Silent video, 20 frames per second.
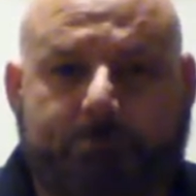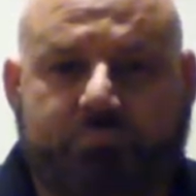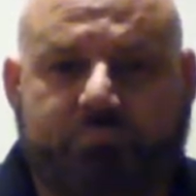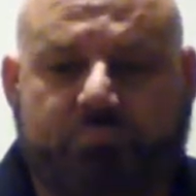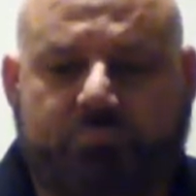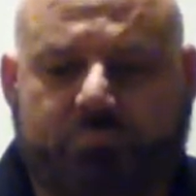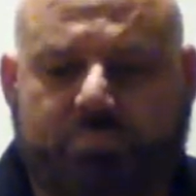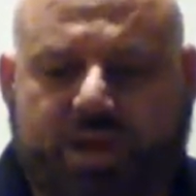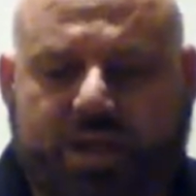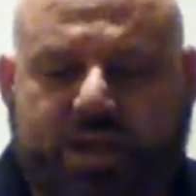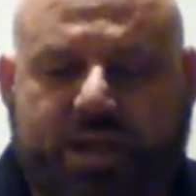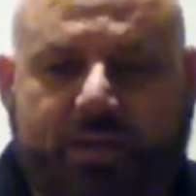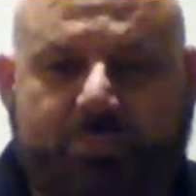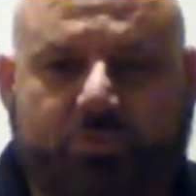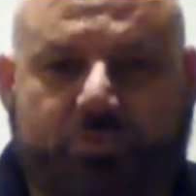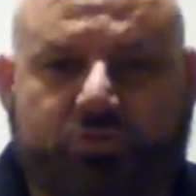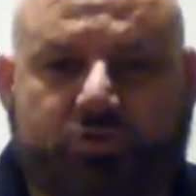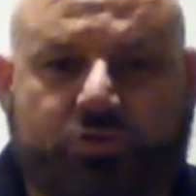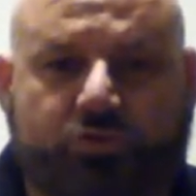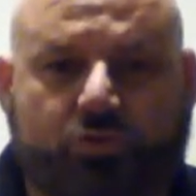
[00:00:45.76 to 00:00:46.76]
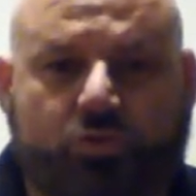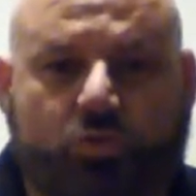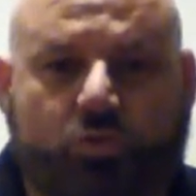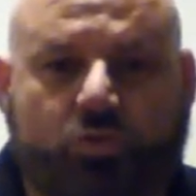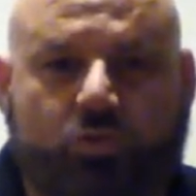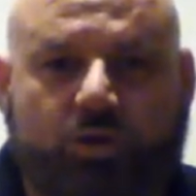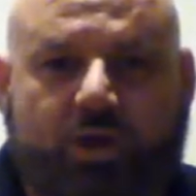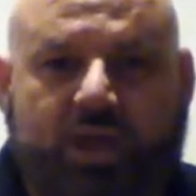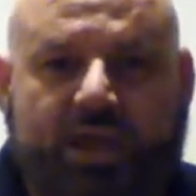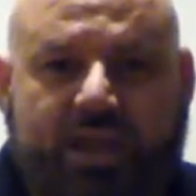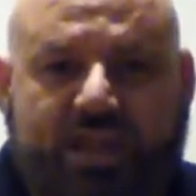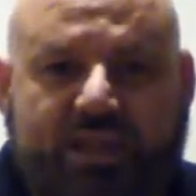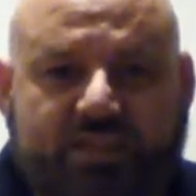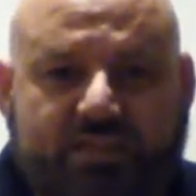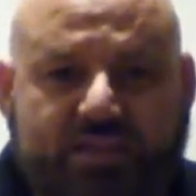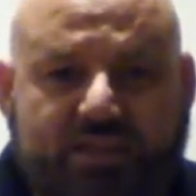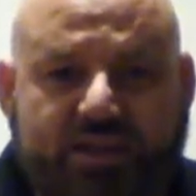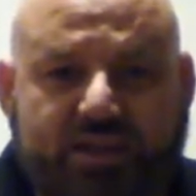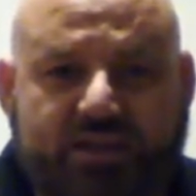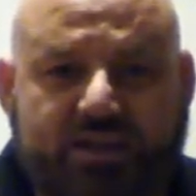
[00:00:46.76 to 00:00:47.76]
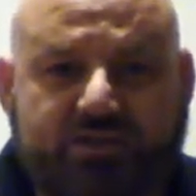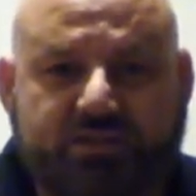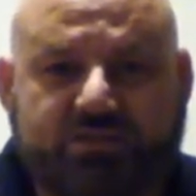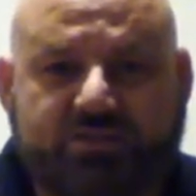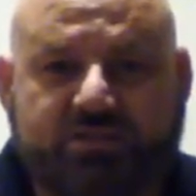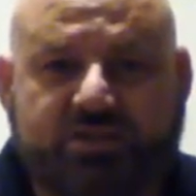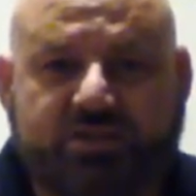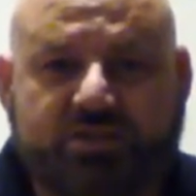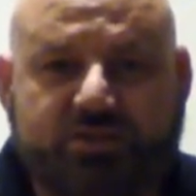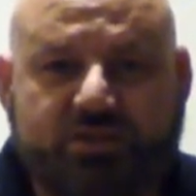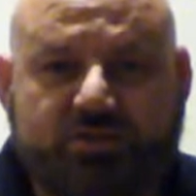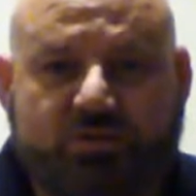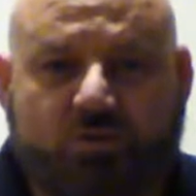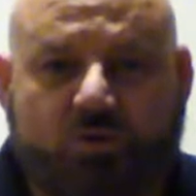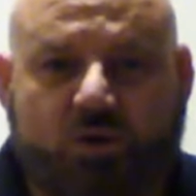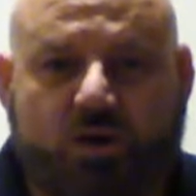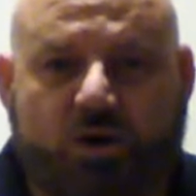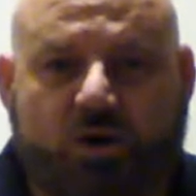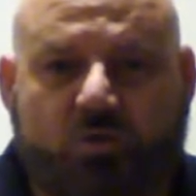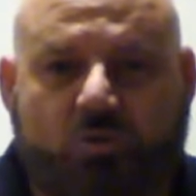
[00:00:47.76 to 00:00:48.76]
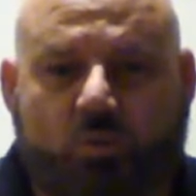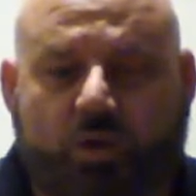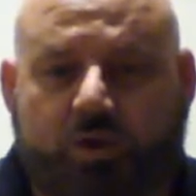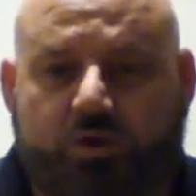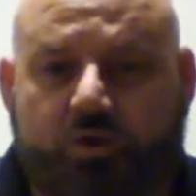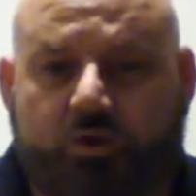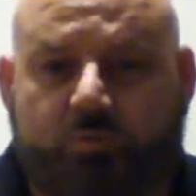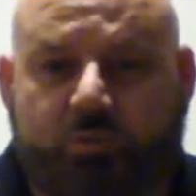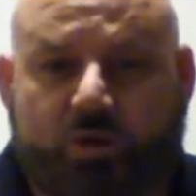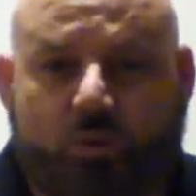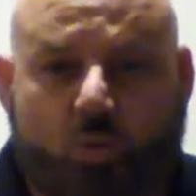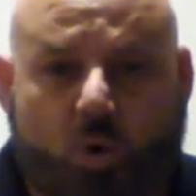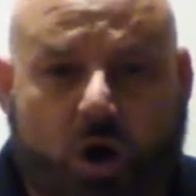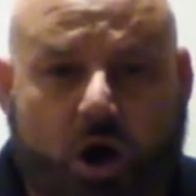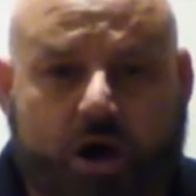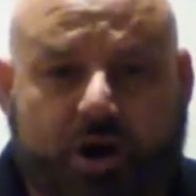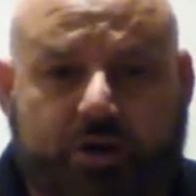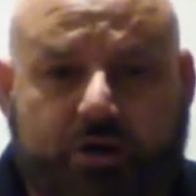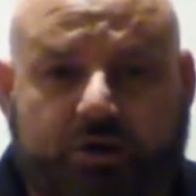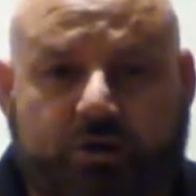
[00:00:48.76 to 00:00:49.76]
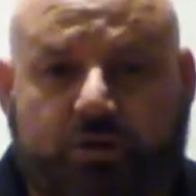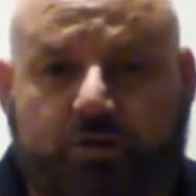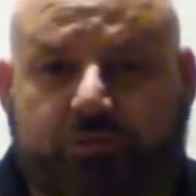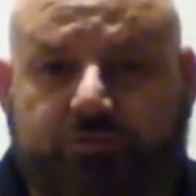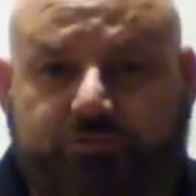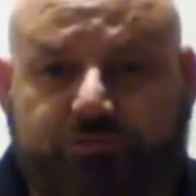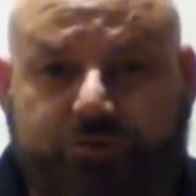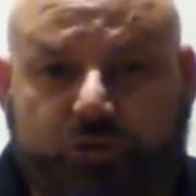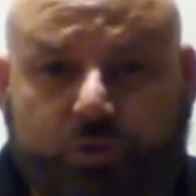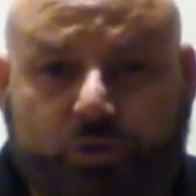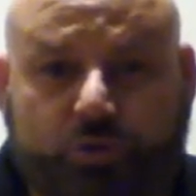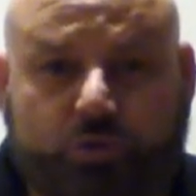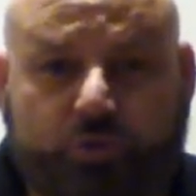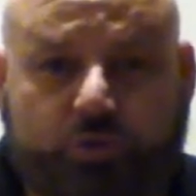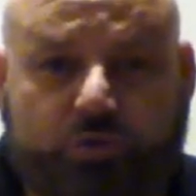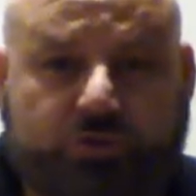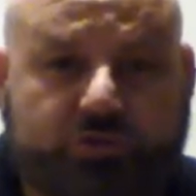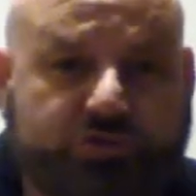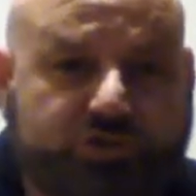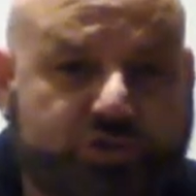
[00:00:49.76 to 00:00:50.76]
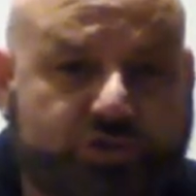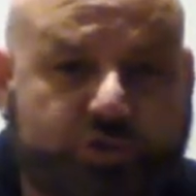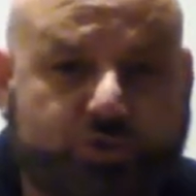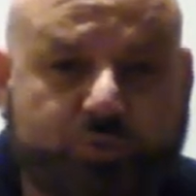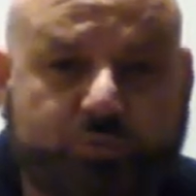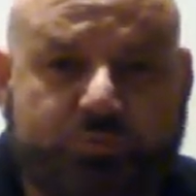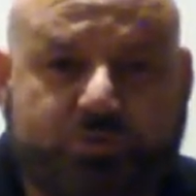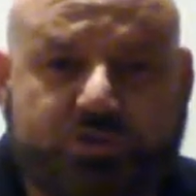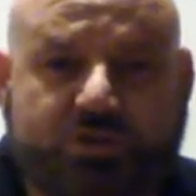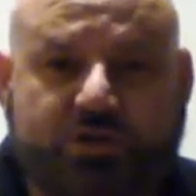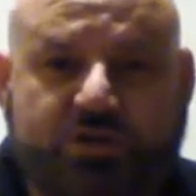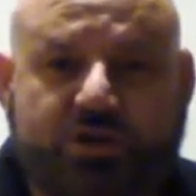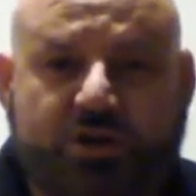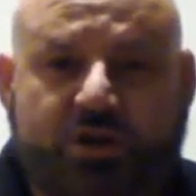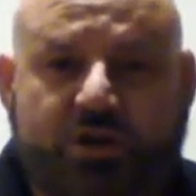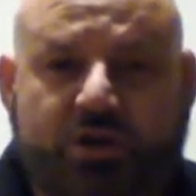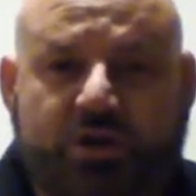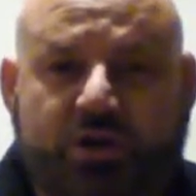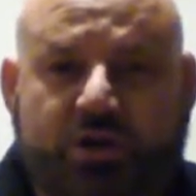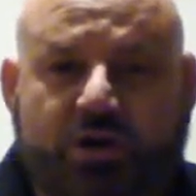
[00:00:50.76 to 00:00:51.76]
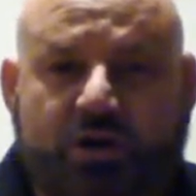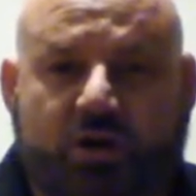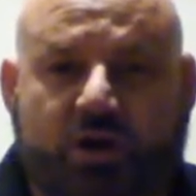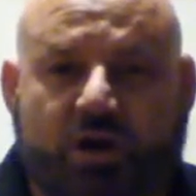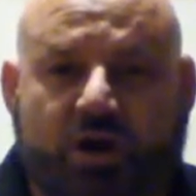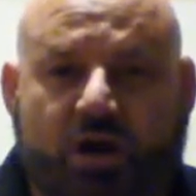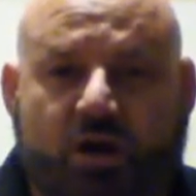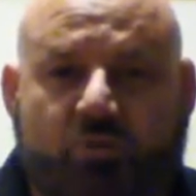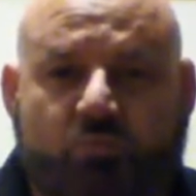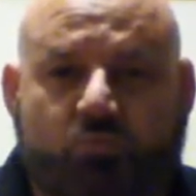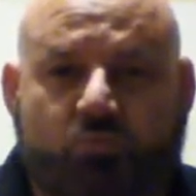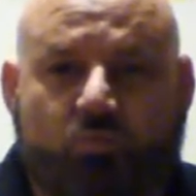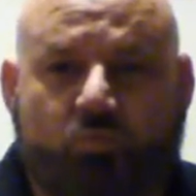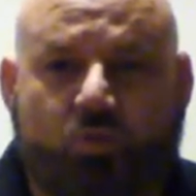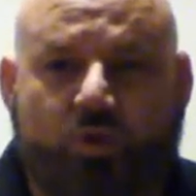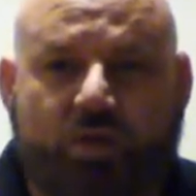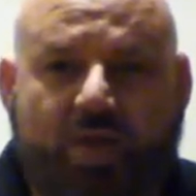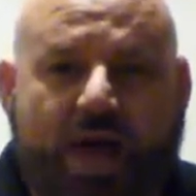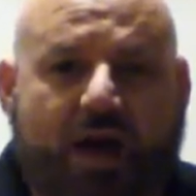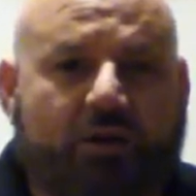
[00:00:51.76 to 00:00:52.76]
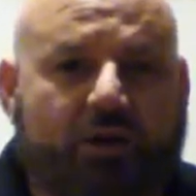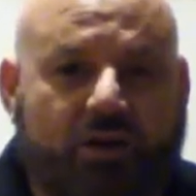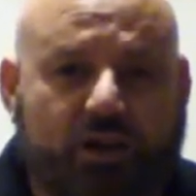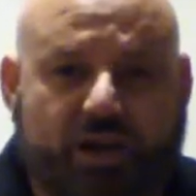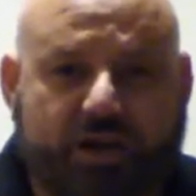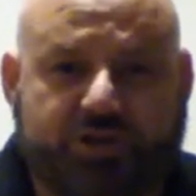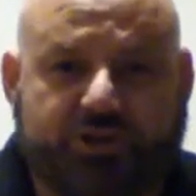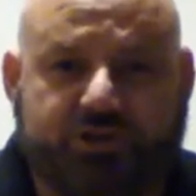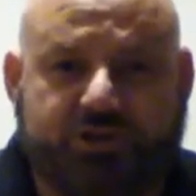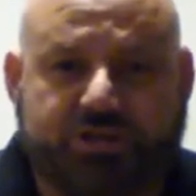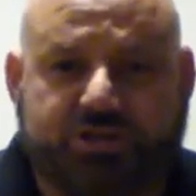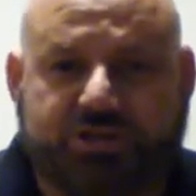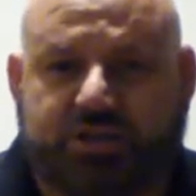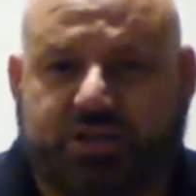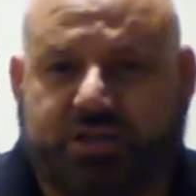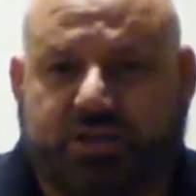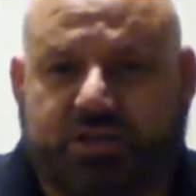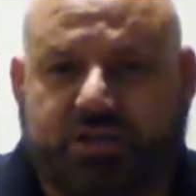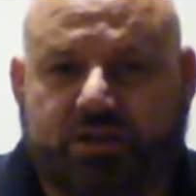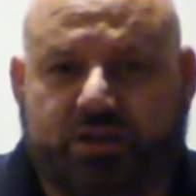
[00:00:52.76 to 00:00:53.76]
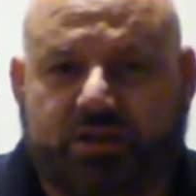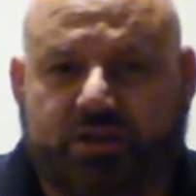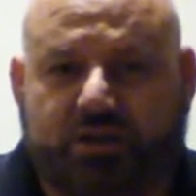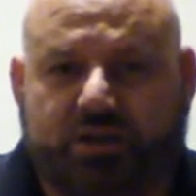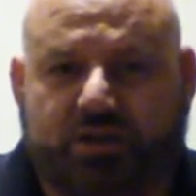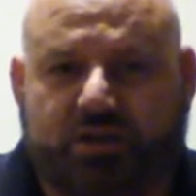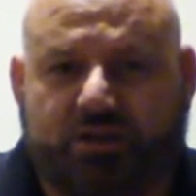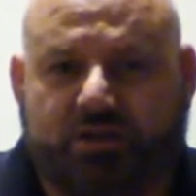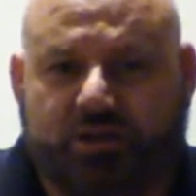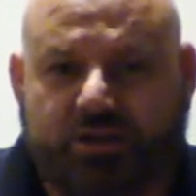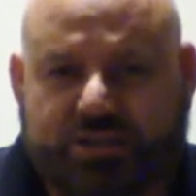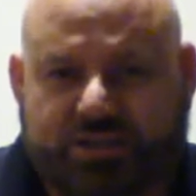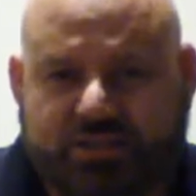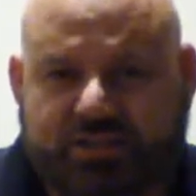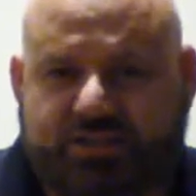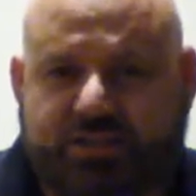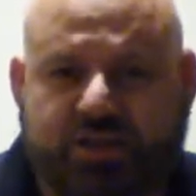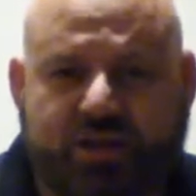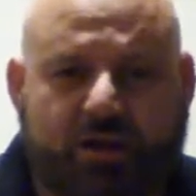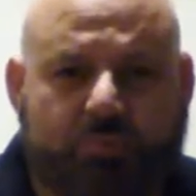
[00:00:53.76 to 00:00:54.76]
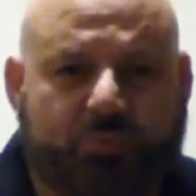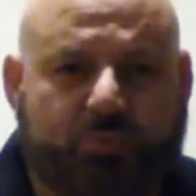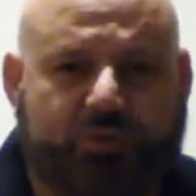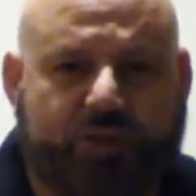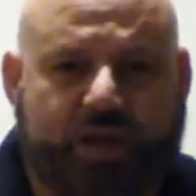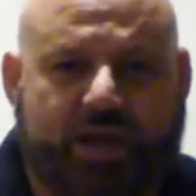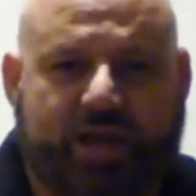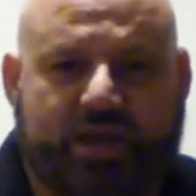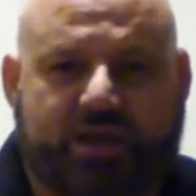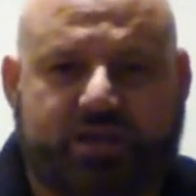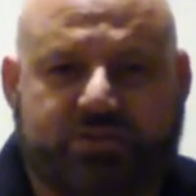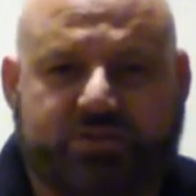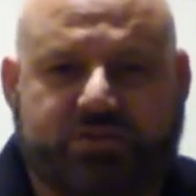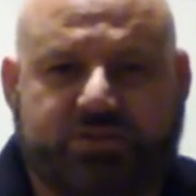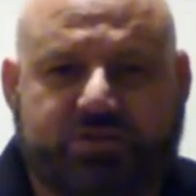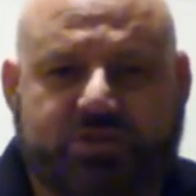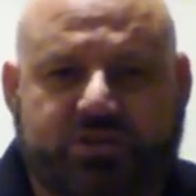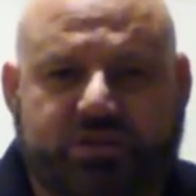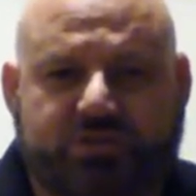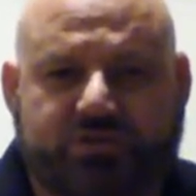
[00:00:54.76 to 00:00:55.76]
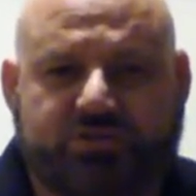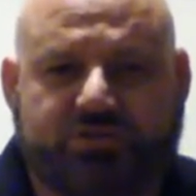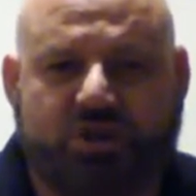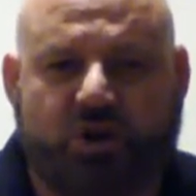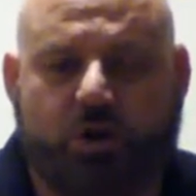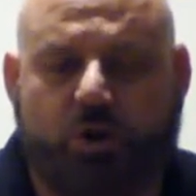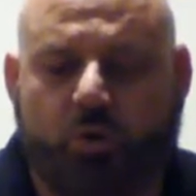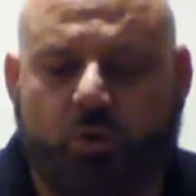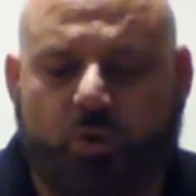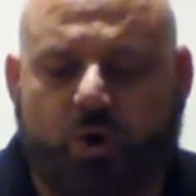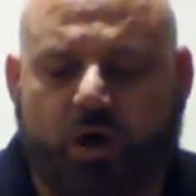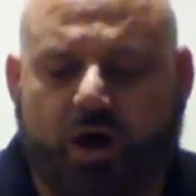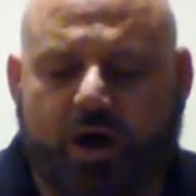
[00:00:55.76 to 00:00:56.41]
being able to heat things, whether it be water or food, soups, without electricity, at least a couple days. So